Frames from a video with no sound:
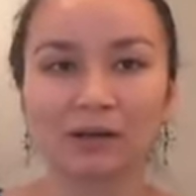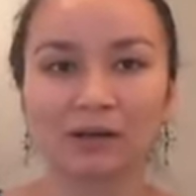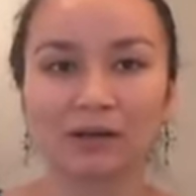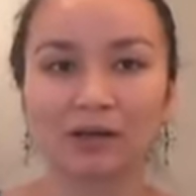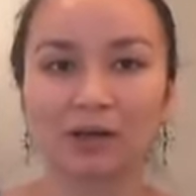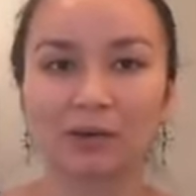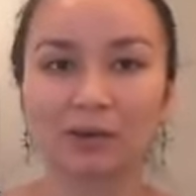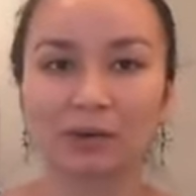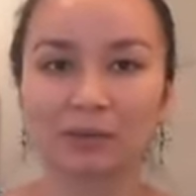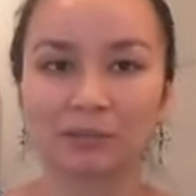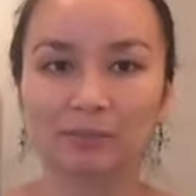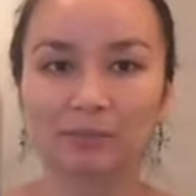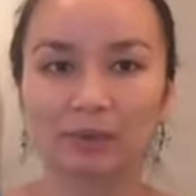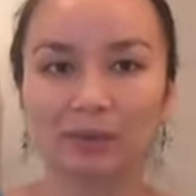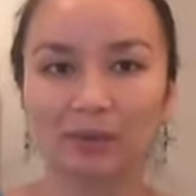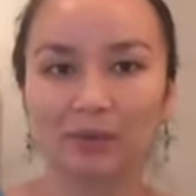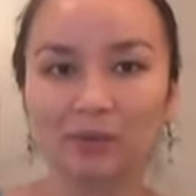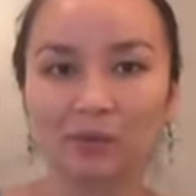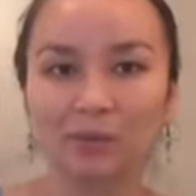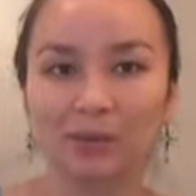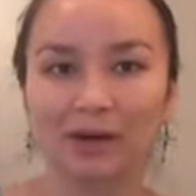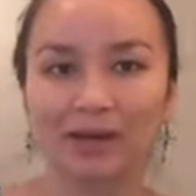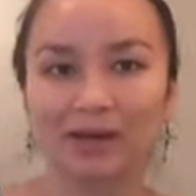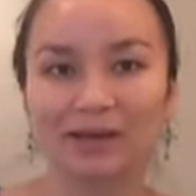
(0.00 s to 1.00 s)
you know, I'd put
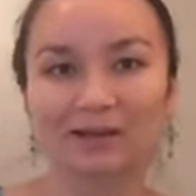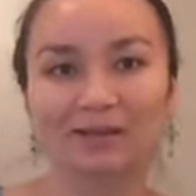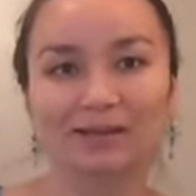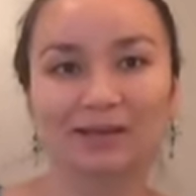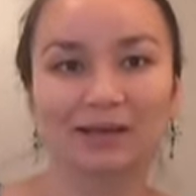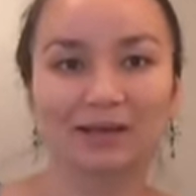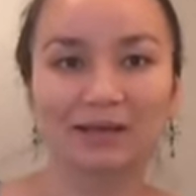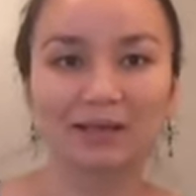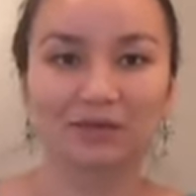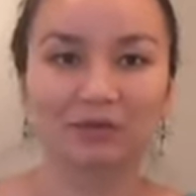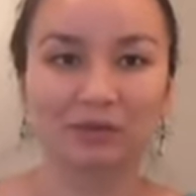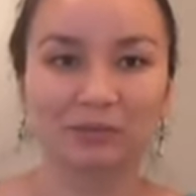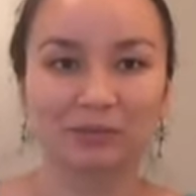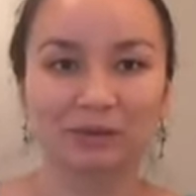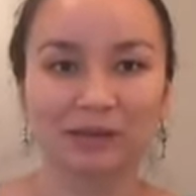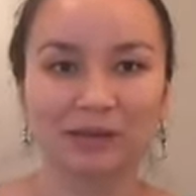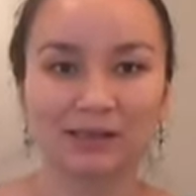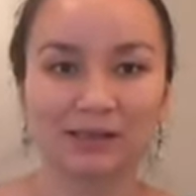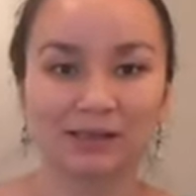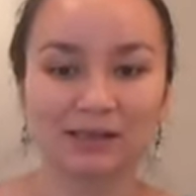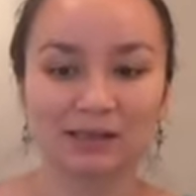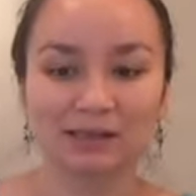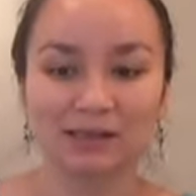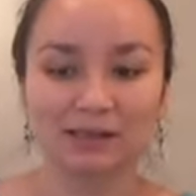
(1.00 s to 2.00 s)
away in like different
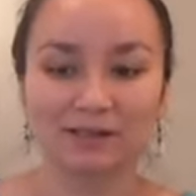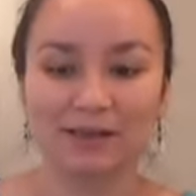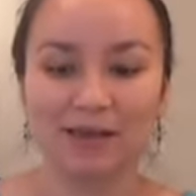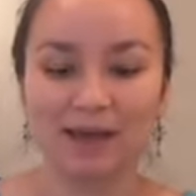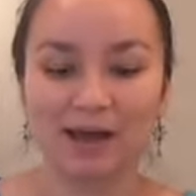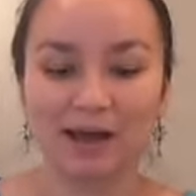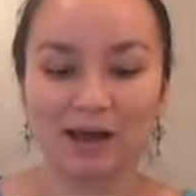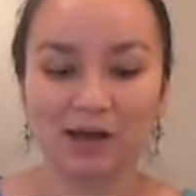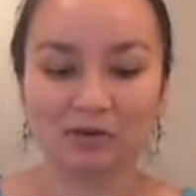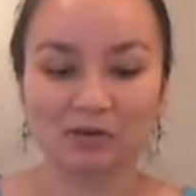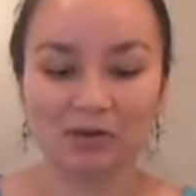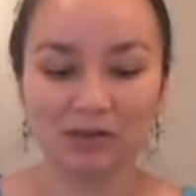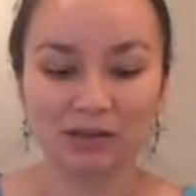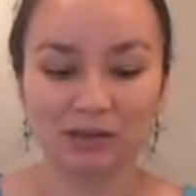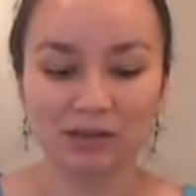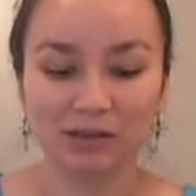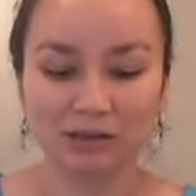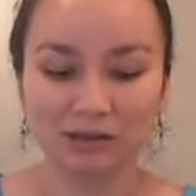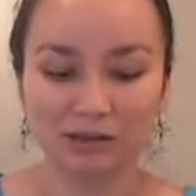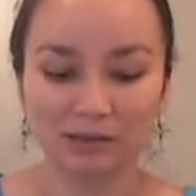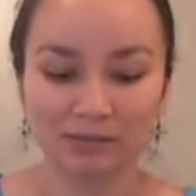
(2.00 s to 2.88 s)
places in the house.